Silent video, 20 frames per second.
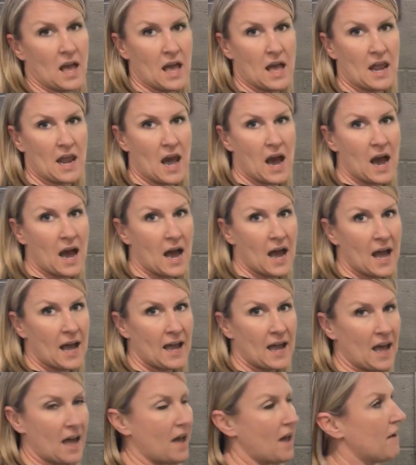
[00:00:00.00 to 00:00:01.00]
And I
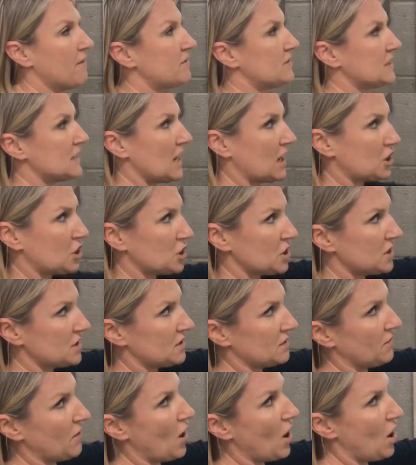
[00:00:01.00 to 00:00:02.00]
have
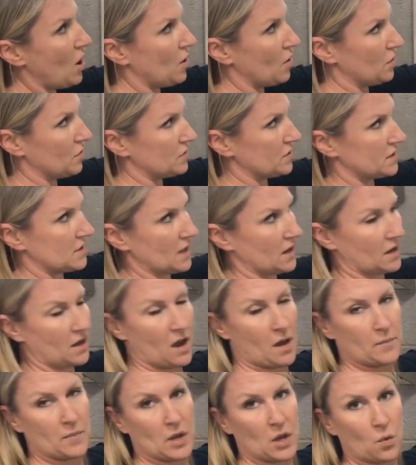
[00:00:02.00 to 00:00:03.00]
sections of hose that
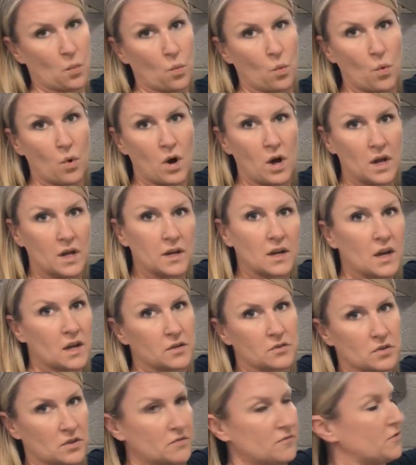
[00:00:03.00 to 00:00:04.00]
come in
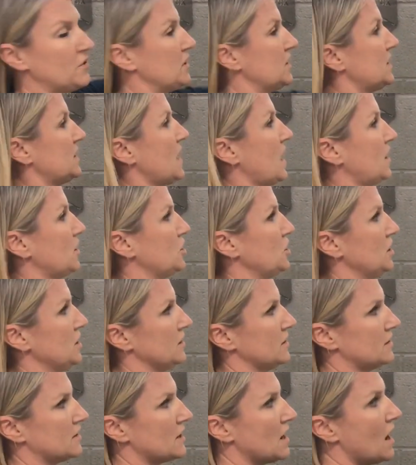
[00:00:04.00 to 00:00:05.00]
100 foot
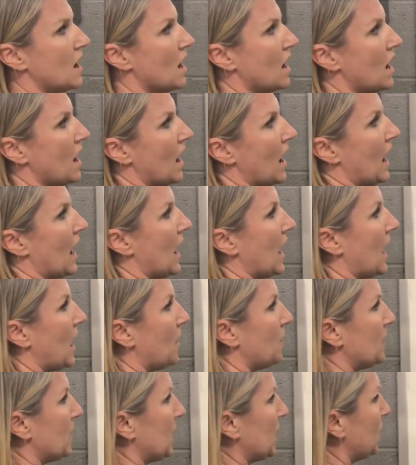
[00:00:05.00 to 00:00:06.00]
sections.
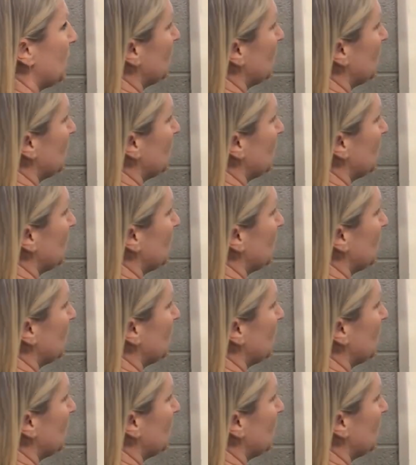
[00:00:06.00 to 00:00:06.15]
How many